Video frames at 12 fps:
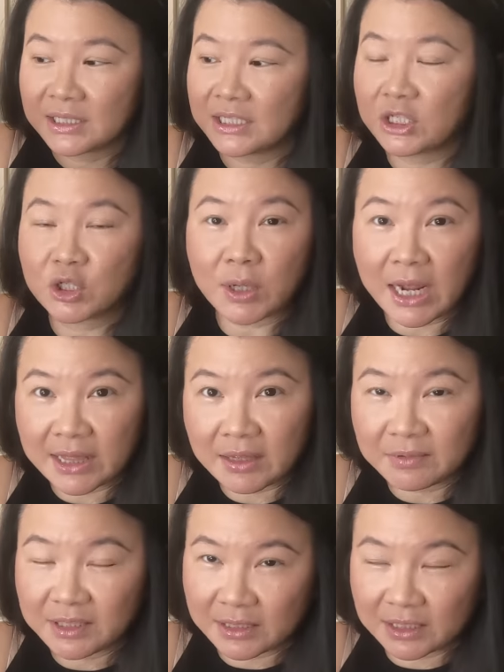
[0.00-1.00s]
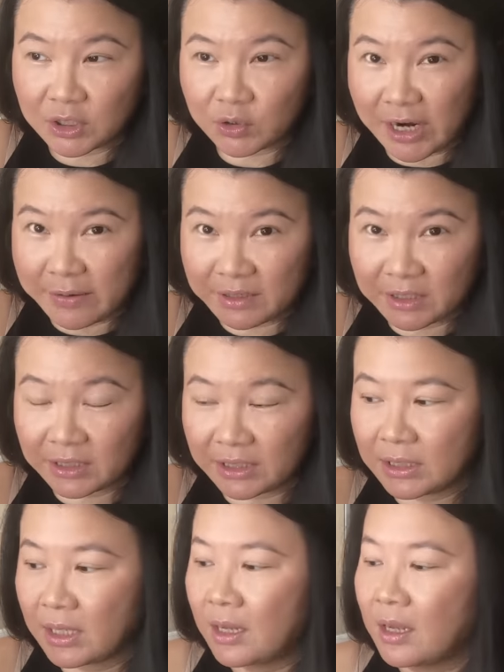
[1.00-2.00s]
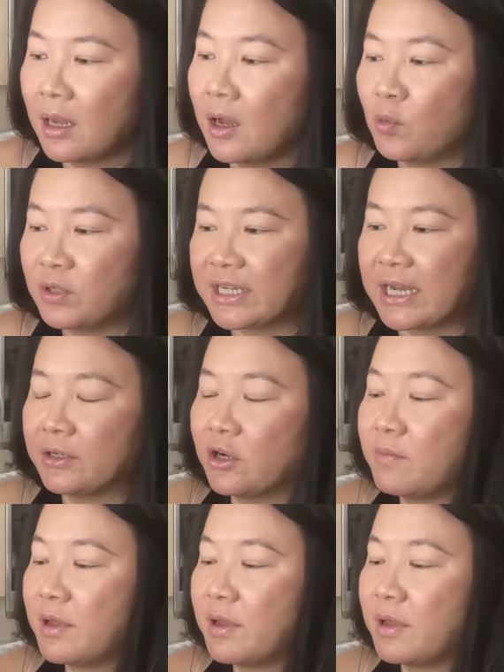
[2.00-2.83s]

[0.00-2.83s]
She dry them. She has a dry machine, which I don't.